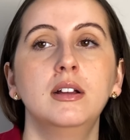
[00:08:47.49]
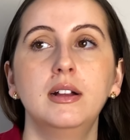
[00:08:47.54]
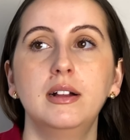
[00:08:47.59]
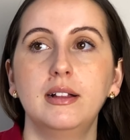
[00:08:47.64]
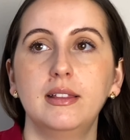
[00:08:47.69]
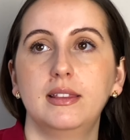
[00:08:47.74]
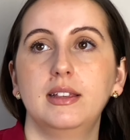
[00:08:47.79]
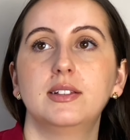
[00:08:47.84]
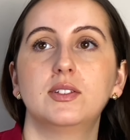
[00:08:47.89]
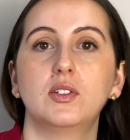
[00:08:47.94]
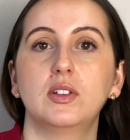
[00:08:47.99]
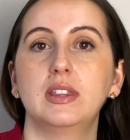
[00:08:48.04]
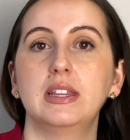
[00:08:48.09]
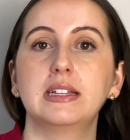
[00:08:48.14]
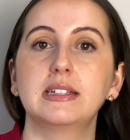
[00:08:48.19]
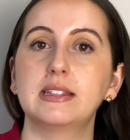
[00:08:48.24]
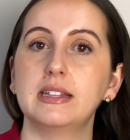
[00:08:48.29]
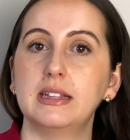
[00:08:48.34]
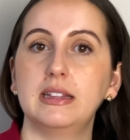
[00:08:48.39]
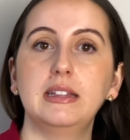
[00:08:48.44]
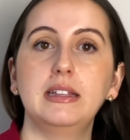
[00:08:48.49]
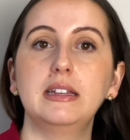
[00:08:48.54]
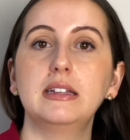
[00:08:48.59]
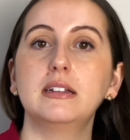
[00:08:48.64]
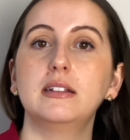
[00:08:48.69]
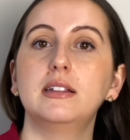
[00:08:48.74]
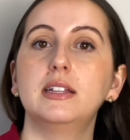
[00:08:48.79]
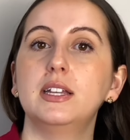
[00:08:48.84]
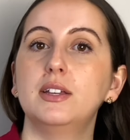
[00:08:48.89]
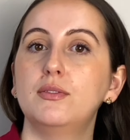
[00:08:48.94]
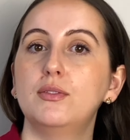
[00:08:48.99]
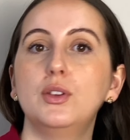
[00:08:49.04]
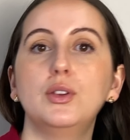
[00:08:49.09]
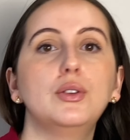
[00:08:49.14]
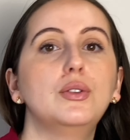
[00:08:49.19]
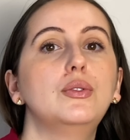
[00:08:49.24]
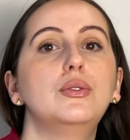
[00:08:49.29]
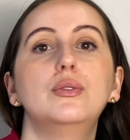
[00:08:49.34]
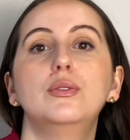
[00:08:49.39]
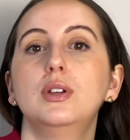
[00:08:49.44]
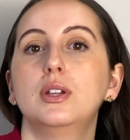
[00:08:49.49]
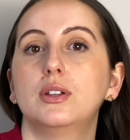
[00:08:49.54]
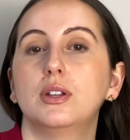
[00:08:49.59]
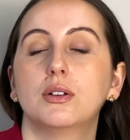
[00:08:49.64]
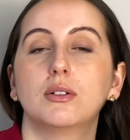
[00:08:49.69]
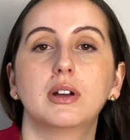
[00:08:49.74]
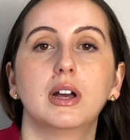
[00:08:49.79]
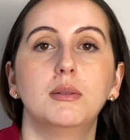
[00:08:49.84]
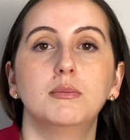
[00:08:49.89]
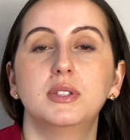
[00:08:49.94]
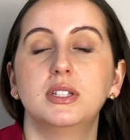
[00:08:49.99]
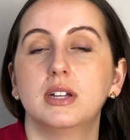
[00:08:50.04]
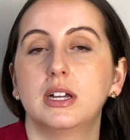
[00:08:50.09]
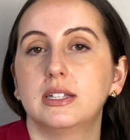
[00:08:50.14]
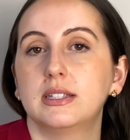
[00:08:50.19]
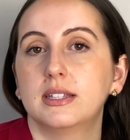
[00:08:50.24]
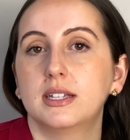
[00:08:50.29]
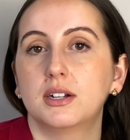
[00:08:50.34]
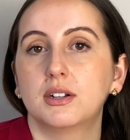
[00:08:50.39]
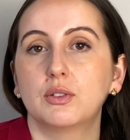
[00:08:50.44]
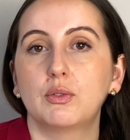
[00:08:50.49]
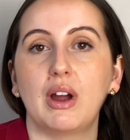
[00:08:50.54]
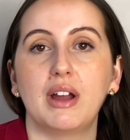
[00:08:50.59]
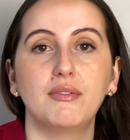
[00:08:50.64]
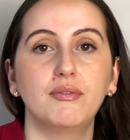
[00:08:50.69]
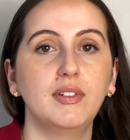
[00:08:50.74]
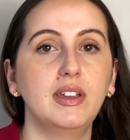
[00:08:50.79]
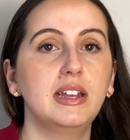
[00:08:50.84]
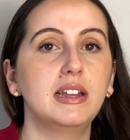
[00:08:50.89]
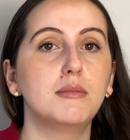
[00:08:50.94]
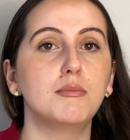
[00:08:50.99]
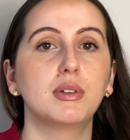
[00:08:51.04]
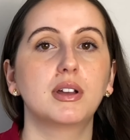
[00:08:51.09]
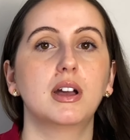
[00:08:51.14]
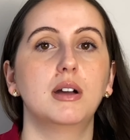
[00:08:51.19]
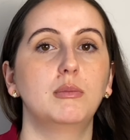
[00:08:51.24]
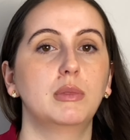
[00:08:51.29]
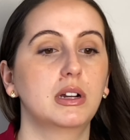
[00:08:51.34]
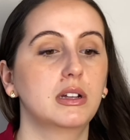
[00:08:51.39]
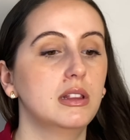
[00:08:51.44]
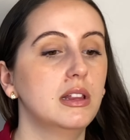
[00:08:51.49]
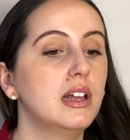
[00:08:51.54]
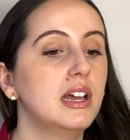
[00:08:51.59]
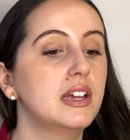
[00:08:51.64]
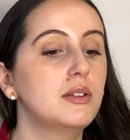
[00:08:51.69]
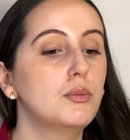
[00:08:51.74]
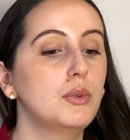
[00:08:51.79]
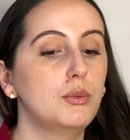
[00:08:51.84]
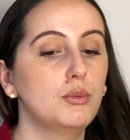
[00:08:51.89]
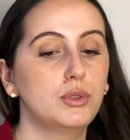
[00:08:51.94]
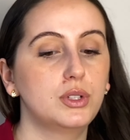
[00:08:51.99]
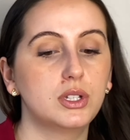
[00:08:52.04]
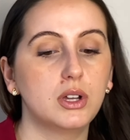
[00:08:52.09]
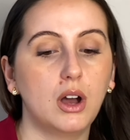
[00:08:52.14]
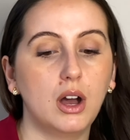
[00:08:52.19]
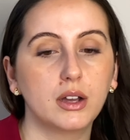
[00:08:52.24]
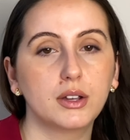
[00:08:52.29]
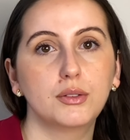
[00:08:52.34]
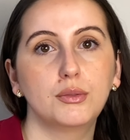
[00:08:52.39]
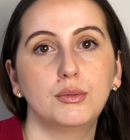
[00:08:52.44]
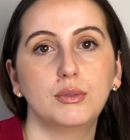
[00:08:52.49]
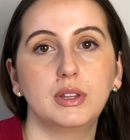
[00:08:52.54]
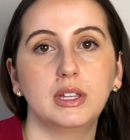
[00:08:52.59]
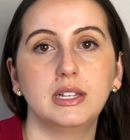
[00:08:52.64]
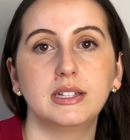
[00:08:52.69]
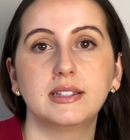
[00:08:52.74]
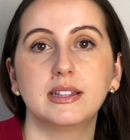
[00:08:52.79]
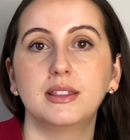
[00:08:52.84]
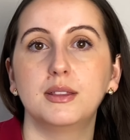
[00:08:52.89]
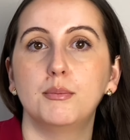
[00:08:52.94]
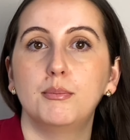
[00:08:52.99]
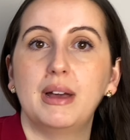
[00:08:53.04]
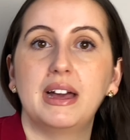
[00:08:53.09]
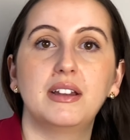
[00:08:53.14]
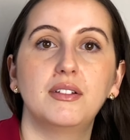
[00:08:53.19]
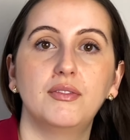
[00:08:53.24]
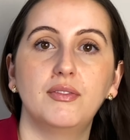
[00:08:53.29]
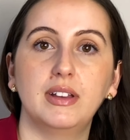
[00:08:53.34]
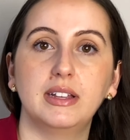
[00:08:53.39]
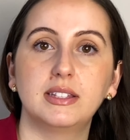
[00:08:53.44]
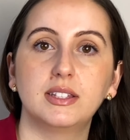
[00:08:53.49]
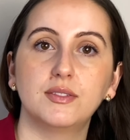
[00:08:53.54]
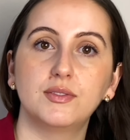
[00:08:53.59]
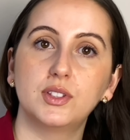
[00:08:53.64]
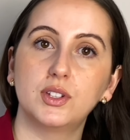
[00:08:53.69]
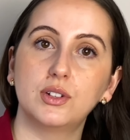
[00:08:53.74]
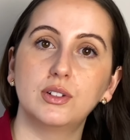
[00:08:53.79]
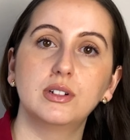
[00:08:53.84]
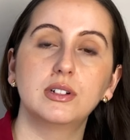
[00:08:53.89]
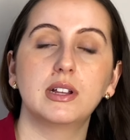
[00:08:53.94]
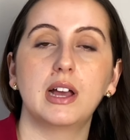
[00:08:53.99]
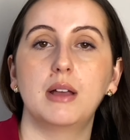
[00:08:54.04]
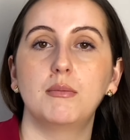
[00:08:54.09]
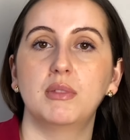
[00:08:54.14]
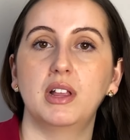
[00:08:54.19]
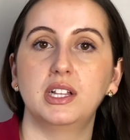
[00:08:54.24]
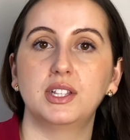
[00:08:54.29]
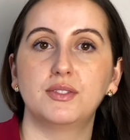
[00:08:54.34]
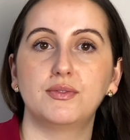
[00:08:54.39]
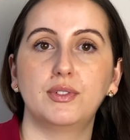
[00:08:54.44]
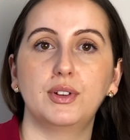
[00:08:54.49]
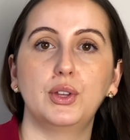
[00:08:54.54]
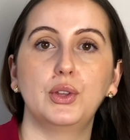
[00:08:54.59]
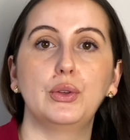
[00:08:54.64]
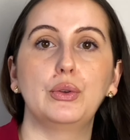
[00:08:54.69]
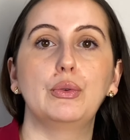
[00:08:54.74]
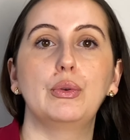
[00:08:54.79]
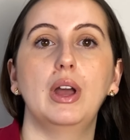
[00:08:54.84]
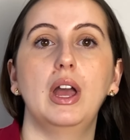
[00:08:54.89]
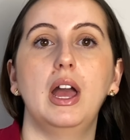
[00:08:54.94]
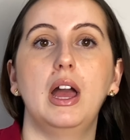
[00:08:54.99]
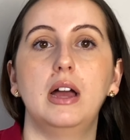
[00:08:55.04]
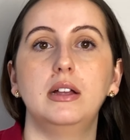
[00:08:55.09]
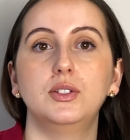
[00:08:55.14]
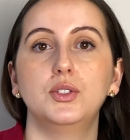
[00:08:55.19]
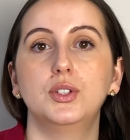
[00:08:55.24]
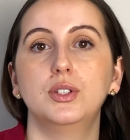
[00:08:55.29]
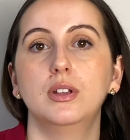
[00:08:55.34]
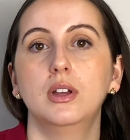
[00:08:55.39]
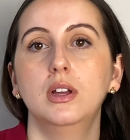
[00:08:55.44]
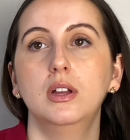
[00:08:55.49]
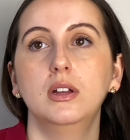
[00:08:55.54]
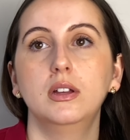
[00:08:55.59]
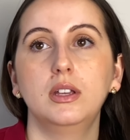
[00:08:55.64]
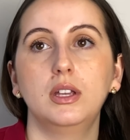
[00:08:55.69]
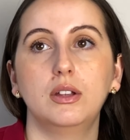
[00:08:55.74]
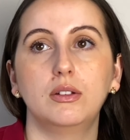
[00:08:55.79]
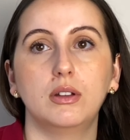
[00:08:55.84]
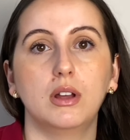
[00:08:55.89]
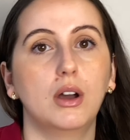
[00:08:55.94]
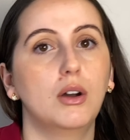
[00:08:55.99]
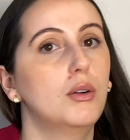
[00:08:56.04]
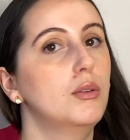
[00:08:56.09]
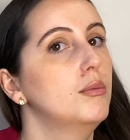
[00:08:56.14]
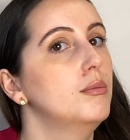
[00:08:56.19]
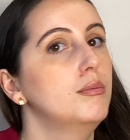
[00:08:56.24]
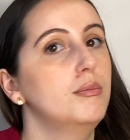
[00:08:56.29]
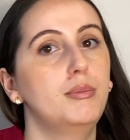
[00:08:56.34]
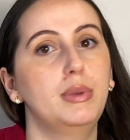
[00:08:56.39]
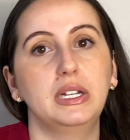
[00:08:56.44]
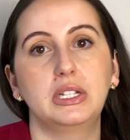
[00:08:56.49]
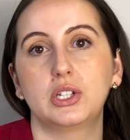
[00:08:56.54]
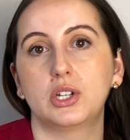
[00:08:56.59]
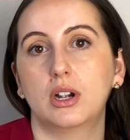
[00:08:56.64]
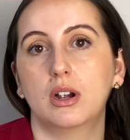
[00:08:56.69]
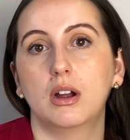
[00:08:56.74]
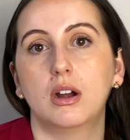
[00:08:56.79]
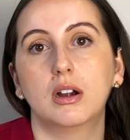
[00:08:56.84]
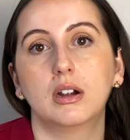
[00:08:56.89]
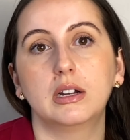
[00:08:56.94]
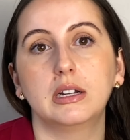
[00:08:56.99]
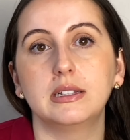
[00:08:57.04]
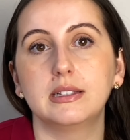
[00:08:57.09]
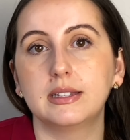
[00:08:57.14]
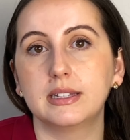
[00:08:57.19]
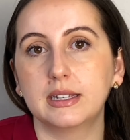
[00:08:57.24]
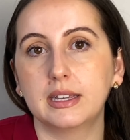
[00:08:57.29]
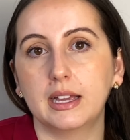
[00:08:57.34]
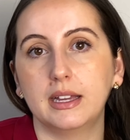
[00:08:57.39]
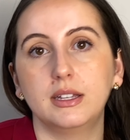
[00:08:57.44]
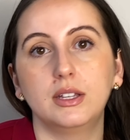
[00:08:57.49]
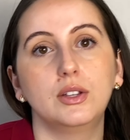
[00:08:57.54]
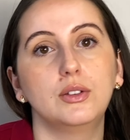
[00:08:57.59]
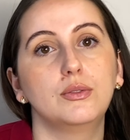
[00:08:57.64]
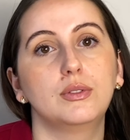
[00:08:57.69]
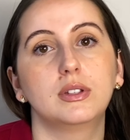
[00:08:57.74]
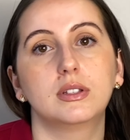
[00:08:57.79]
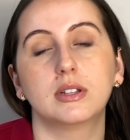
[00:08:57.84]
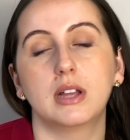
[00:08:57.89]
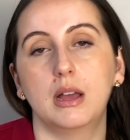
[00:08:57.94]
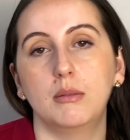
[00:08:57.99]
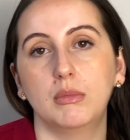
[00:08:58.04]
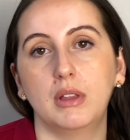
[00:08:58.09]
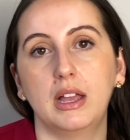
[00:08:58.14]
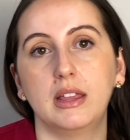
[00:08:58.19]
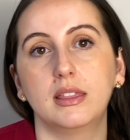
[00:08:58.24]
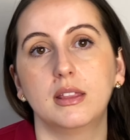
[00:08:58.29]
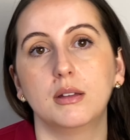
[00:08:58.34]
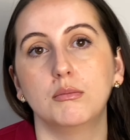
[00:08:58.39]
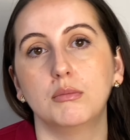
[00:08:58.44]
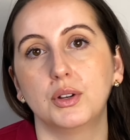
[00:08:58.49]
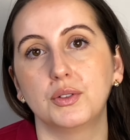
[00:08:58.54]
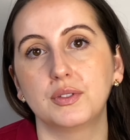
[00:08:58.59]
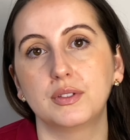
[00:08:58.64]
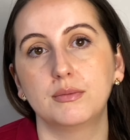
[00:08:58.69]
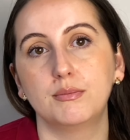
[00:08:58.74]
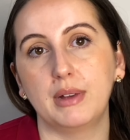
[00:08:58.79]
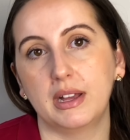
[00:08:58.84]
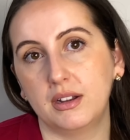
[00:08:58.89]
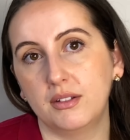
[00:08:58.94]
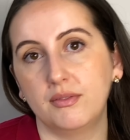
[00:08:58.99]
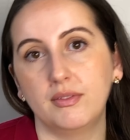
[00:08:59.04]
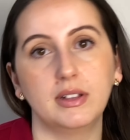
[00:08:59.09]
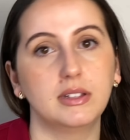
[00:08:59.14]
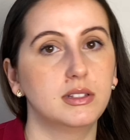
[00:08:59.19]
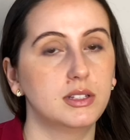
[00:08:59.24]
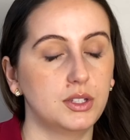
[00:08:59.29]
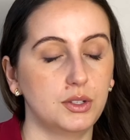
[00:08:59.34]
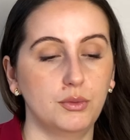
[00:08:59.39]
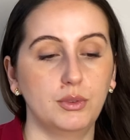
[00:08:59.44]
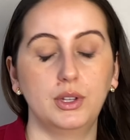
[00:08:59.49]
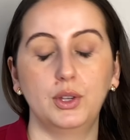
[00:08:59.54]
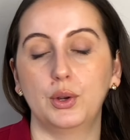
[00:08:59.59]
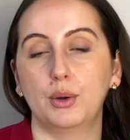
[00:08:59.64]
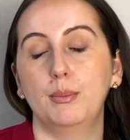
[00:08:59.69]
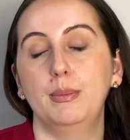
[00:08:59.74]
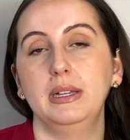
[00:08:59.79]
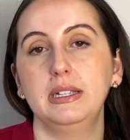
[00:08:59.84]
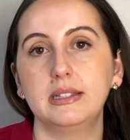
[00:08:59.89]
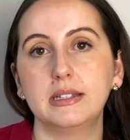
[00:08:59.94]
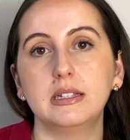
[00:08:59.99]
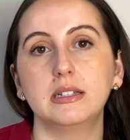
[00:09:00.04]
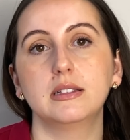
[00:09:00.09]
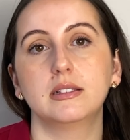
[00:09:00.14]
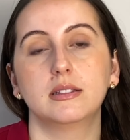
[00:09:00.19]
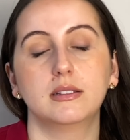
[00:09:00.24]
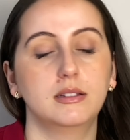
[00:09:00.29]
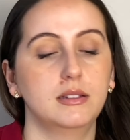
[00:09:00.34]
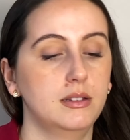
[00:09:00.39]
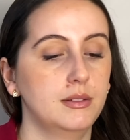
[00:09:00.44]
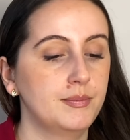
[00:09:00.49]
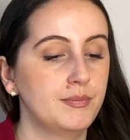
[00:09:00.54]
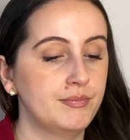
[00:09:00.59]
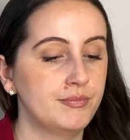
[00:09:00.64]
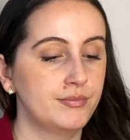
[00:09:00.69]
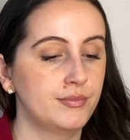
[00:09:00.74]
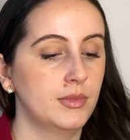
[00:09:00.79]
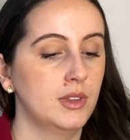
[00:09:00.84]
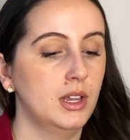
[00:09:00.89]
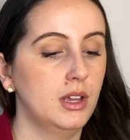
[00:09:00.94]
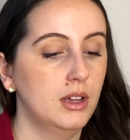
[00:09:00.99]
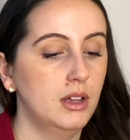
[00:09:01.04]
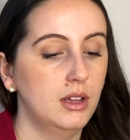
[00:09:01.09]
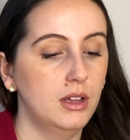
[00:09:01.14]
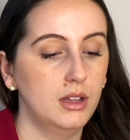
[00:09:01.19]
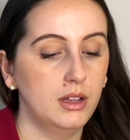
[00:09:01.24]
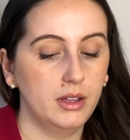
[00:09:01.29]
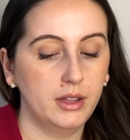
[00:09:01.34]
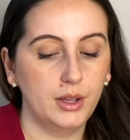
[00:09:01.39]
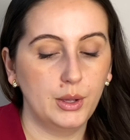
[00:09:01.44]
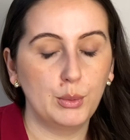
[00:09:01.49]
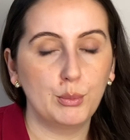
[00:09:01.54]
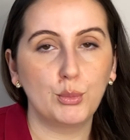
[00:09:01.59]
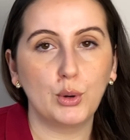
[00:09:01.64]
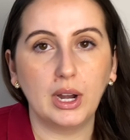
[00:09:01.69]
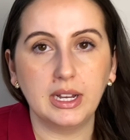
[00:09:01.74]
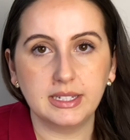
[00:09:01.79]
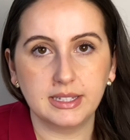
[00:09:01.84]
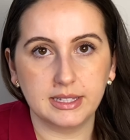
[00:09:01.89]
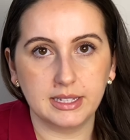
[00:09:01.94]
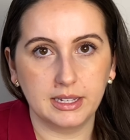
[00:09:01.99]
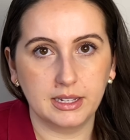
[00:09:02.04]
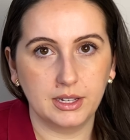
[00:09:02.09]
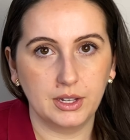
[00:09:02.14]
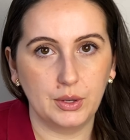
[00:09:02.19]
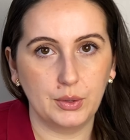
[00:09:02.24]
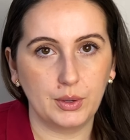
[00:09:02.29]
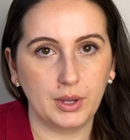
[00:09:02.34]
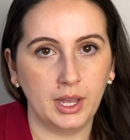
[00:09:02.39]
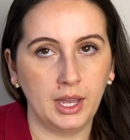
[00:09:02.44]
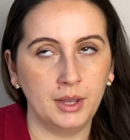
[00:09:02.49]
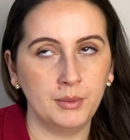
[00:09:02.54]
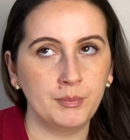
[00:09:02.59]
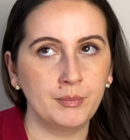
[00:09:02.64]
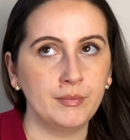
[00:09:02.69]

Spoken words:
These are things that legally, if you come to us here at Graphene and become our client, we would talk through these and the benefits of certain timelines for you, and, you know, pitch our hardest to get you the timeline that most benefits you and your business. Pricing, okay?